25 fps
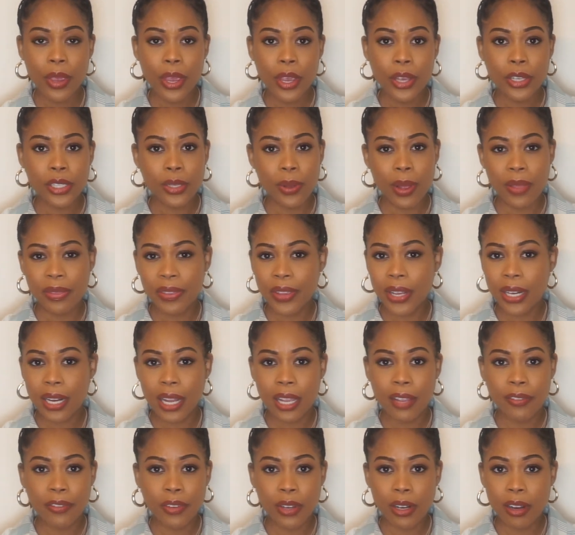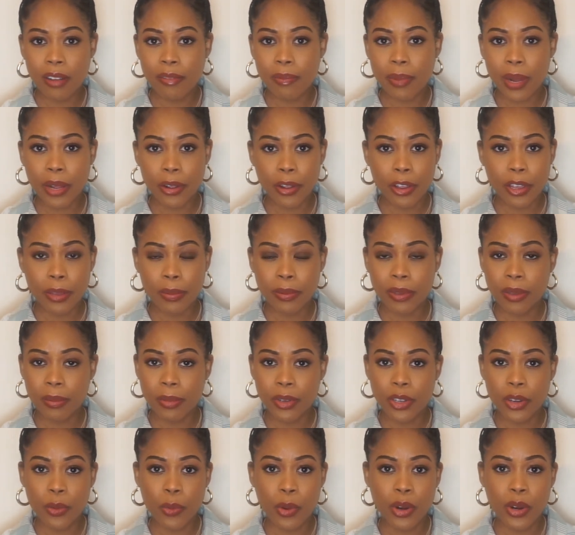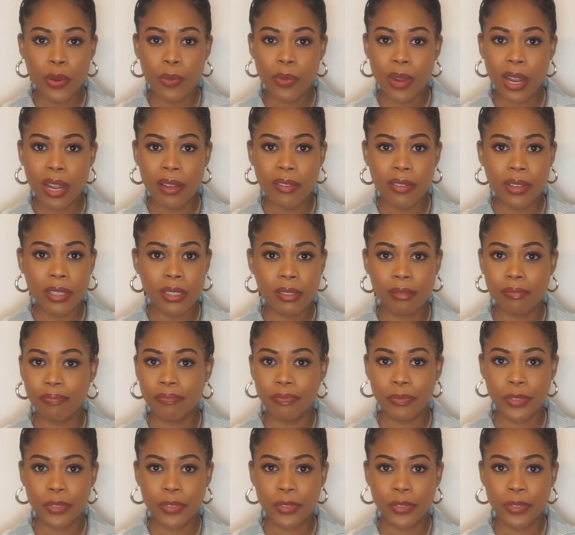So I think that if you love Black Opium and you want to wear it